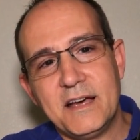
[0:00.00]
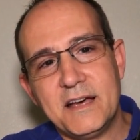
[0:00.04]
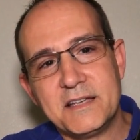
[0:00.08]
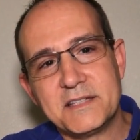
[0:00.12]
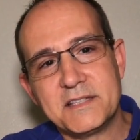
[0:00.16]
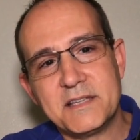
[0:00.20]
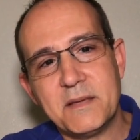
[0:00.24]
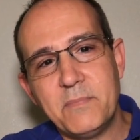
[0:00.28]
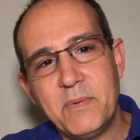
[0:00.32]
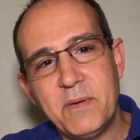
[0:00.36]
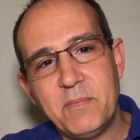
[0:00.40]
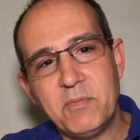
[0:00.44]

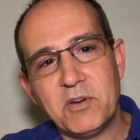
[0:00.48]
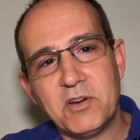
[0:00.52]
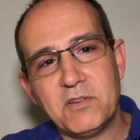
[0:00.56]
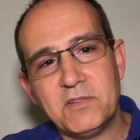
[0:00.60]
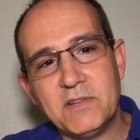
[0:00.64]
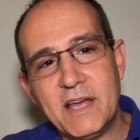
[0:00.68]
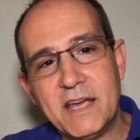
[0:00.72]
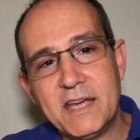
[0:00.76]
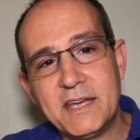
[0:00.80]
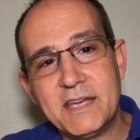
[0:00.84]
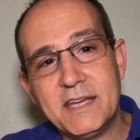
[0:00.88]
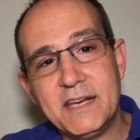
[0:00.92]
Some people
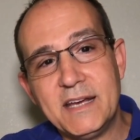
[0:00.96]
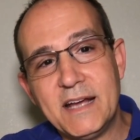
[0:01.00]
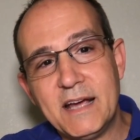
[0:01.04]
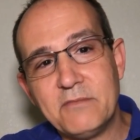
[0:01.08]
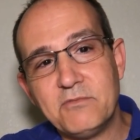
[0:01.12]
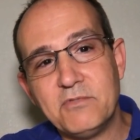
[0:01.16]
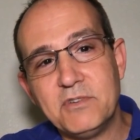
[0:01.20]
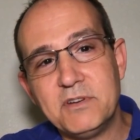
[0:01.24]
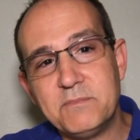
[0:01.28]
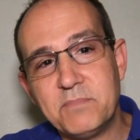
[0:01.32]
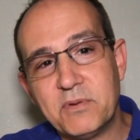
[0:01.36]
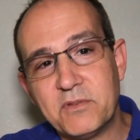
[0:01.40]
don't like it. I
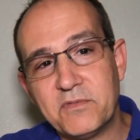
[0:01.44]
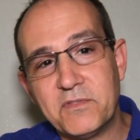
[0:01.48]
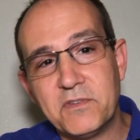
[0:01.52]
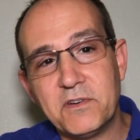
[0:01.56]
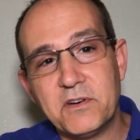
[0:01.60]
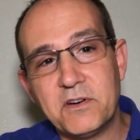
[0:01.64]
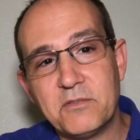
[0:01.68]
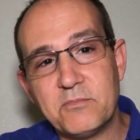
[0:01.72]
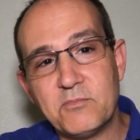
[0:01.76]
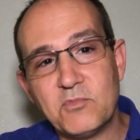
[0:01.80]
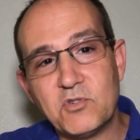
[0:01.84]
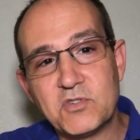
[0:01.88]
would
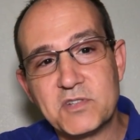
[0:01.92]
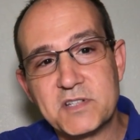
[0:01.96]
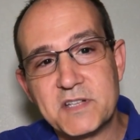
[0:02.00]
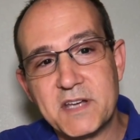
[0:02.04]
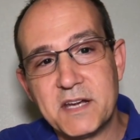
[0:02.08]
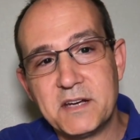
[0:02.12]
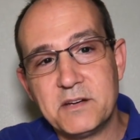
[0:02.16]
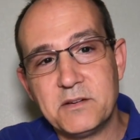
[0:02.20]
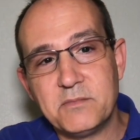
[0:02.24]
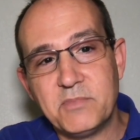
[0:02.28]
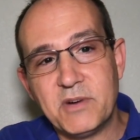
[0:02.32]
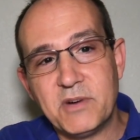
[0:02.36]
prefer a more
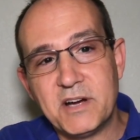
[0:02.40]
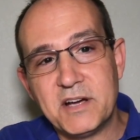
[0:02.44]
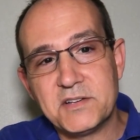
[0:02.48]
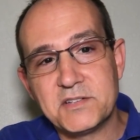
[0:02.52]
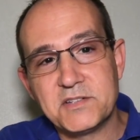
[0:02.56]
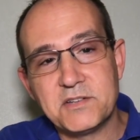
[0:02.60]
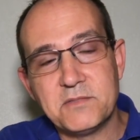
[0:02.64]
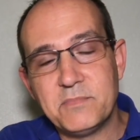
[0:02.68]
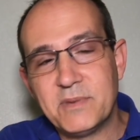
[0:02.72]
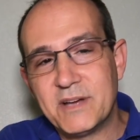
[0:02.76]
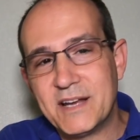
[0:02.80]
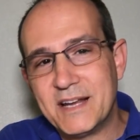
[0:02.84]
standard
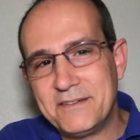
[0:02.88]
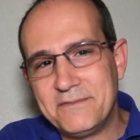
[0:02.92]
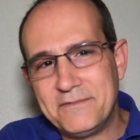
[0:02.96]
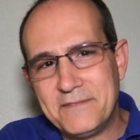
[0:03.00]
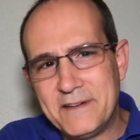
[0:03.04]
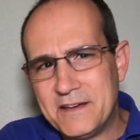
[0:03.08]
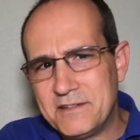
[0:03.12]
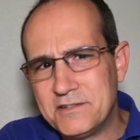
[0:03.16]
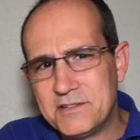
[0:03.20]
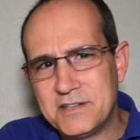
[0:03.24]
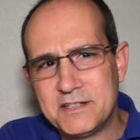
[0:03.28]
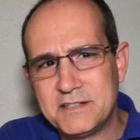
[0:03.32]
browser, but I
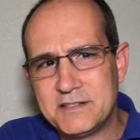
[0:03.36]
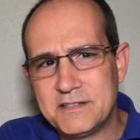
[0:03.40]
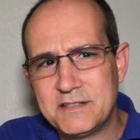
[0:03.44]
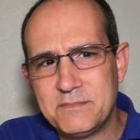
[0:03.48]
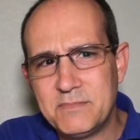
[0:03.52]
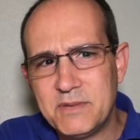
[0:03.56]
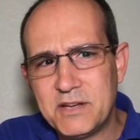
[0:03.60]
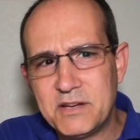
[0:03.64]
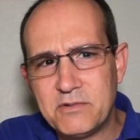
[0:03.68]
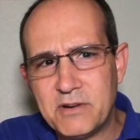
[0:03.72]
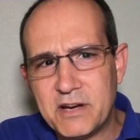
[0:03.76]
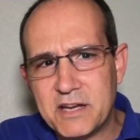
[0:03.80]
found it to
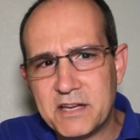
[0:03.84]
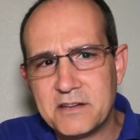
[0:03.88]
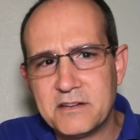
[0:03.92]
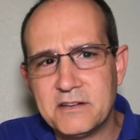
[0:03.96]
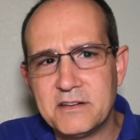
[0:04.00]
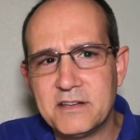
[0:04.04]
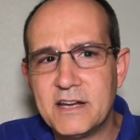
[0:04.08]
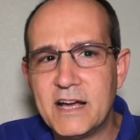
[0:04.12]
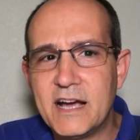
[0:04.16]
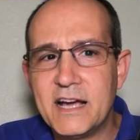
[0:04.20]
be quite good.